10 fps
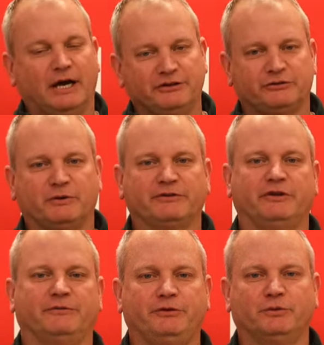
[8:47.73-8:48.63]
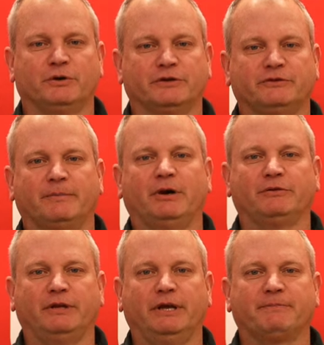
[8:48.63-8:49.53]
I just wanna say a few words
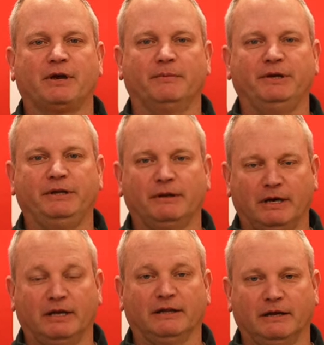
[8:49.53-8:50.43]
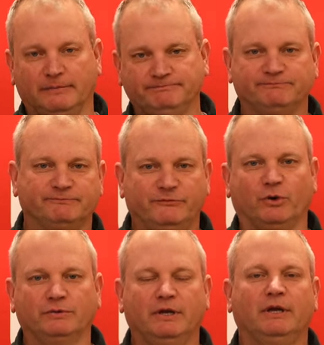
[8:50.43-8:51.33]
about the upcoming
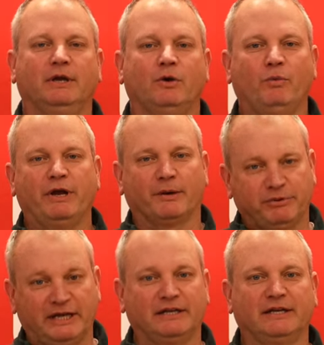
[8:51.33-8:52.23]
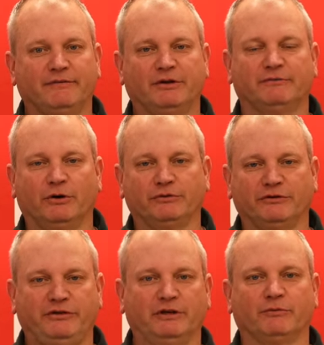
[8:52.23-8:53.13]
vote. We are planning on having a vote
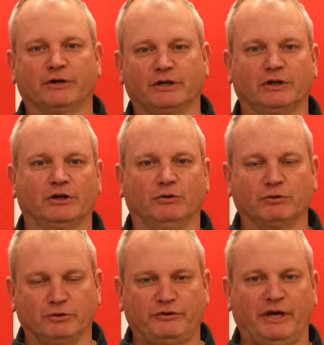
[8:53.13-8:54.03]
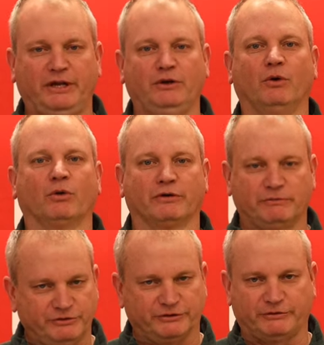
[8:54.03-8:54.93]
to see if we're gonna go rotating or
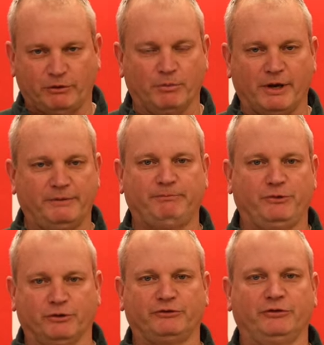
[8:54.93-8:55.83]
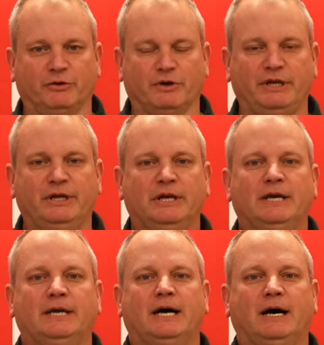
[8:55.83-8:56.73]
just go by pure seniority.
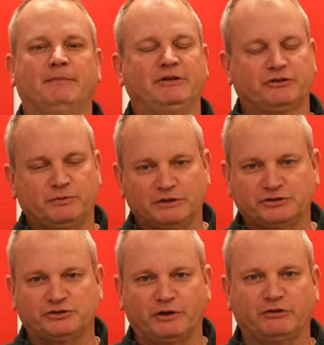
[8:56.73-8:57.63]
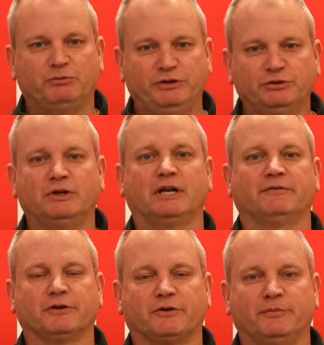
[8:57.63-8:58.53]
I just wanna stress, we do not
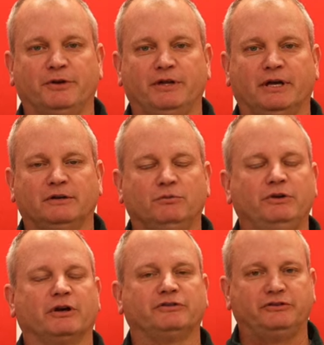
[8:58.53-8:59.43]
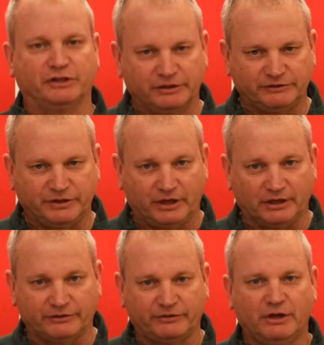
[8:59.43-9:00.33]
have an agreement yet. We are still in
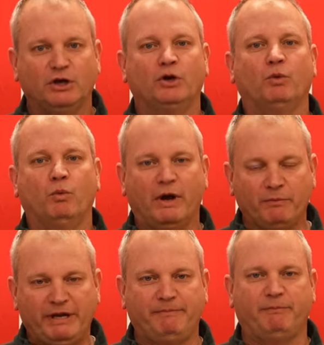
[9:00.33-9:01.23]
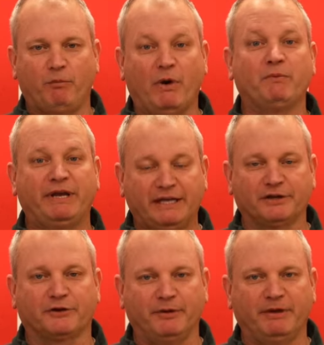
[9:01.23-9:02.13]
talks. When we get an
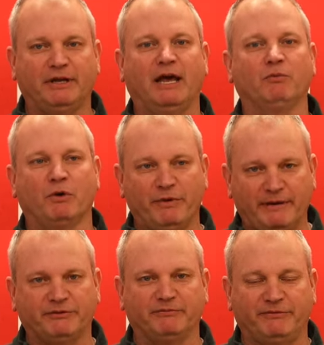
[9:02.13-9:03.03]
agreement and when we have some